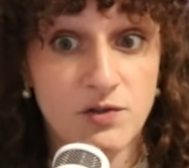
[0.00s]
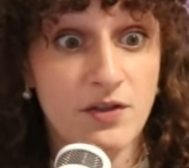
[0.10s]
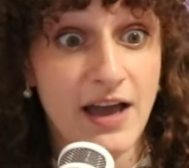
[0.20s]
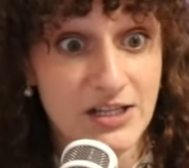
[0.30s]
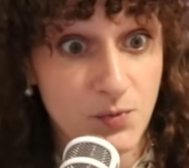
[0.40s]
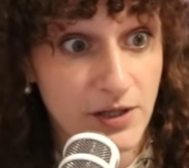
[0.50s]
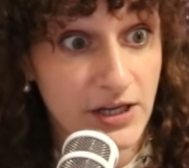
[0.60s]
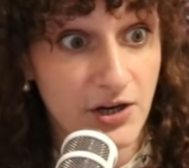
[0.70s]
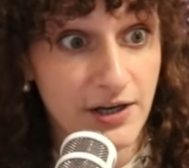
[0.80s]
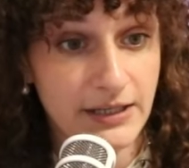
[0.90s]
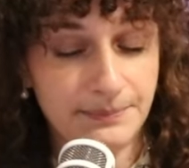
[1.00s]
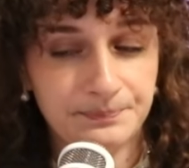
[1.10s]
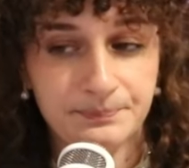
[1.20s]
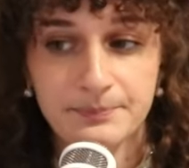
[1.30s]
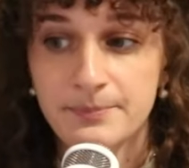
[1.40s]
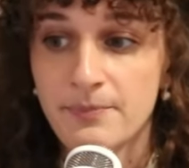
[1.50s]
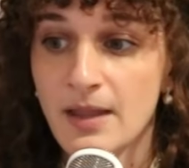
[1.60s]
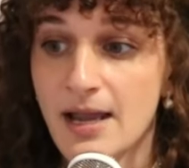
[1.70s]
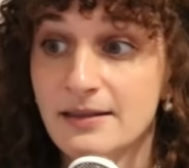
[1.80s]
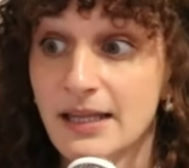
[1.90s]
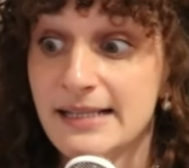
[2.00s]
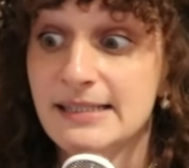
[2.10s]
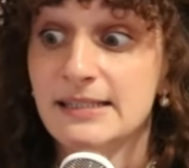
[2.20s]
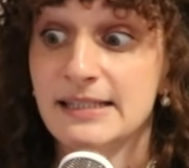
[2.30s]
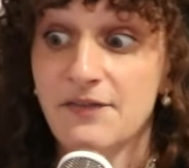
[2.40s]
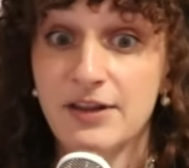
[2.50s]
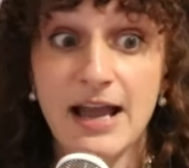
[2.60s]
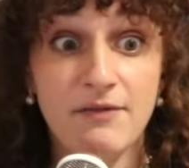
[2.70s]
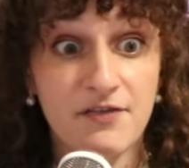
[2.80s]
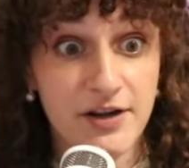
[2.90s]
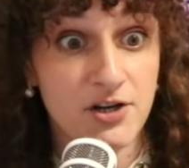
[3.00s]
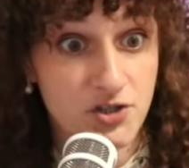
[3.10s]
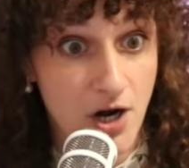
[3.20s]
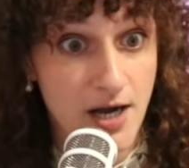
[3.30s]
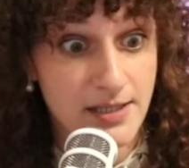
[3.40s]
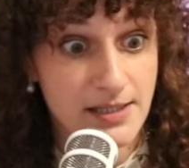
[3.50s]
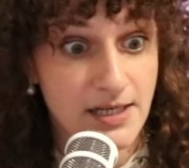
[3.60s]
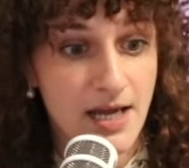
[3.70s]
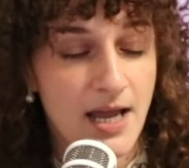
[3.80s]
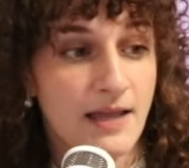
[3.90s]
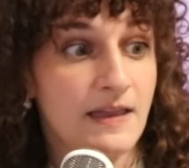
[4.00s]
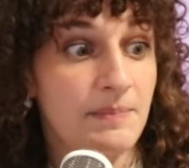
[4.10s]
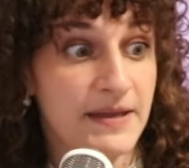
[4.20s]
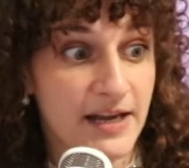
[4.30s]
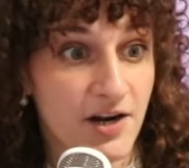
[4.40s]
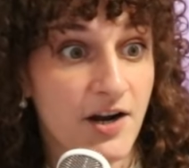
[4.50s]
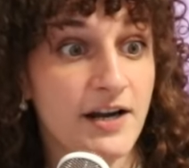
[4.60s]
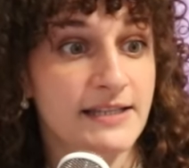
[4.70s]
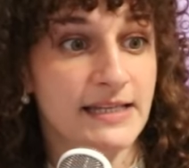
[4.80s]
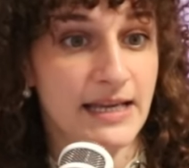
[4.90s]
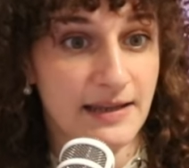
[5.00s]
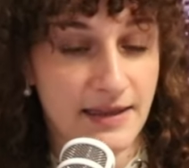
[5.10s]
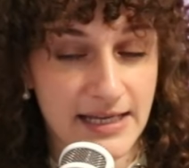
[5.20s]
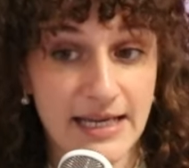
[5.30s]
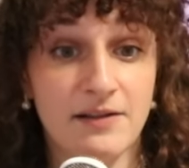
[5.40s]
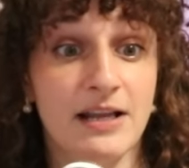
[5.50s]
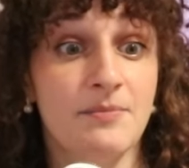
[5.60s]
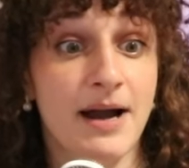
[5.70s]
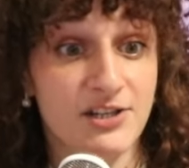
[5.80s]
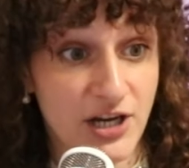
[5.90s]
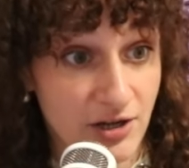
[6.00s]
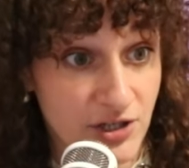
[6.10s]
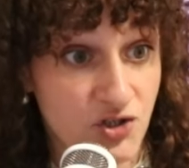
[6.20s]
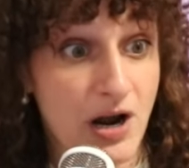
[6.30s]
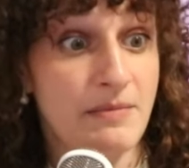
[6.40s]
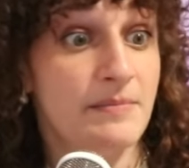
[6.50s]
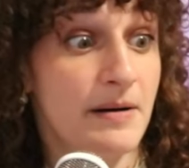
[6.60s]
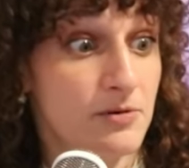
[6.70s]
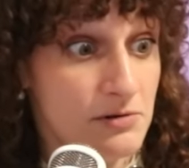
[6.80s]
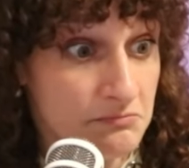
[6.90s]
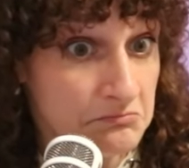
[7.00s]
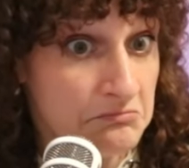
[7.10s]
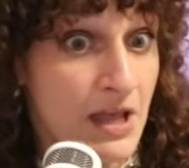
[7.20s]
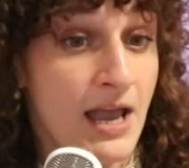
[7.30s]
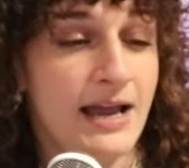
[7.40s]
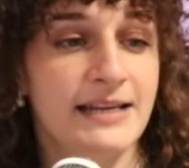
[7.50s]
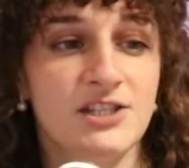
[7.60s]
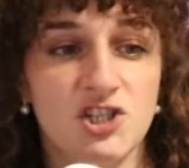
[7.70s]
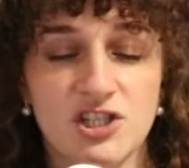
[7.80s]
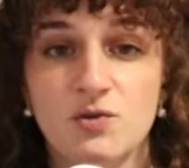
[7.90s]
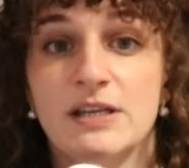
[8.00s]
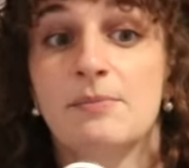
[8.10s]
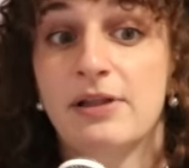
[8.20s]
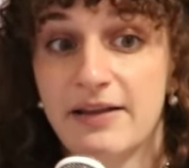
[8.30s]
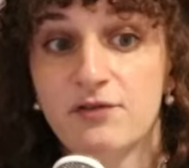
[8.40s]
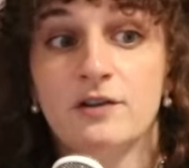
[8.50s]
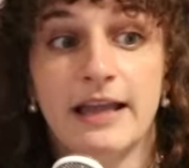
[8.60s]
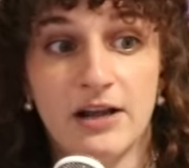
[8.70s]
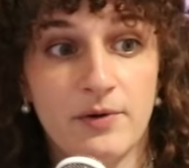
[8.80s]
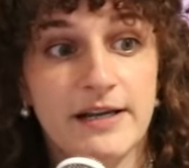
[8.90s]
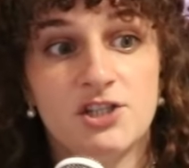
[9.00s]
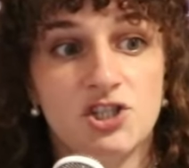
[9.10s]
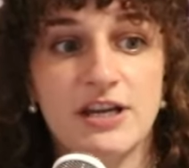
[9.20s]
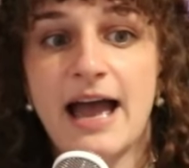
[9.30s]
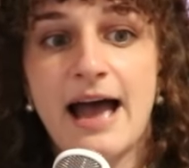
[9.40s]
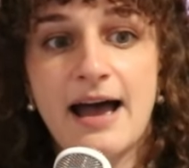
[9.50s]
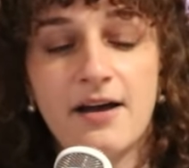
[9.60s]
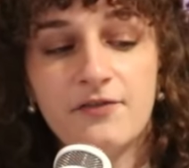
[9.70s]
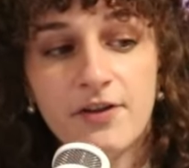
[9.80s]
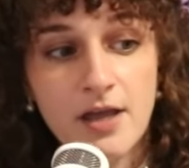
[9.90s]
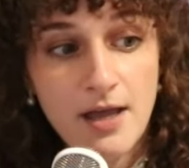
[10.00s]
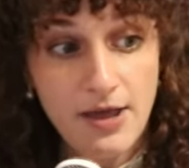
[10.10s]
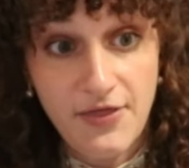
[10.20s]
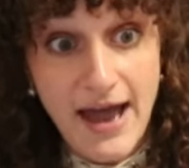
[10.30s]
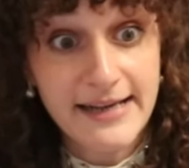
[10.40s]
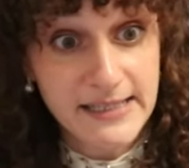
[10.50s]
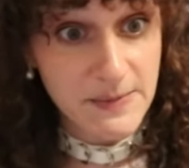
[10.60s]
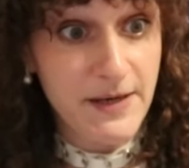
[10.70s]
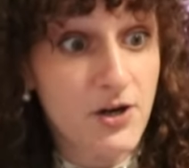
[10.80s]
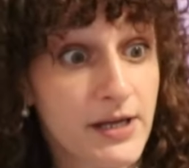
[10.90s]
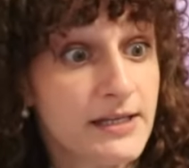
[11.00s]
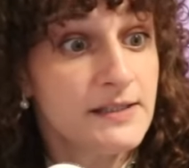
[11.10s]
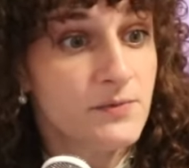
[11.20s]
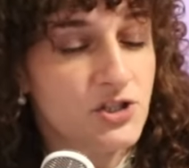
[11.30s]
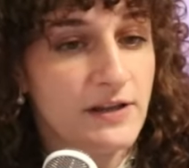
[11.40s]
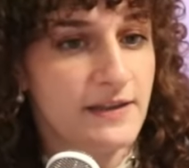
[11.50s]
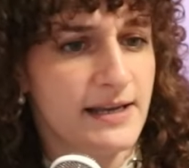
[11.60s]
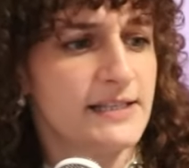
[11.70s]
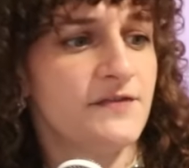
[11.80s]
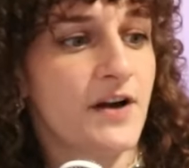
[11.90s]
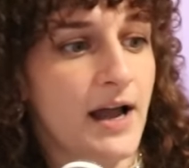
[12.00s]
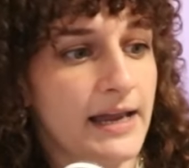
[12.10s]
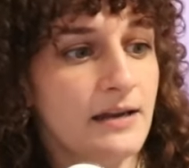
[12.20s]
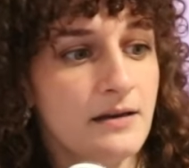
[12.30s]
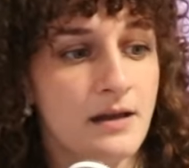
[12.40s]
So that's really good. And let's definitely have our fingers crossed that Pierre is in the healing my childhood trauma bubble. And he's just using playful language to have that experience, which I think is fine.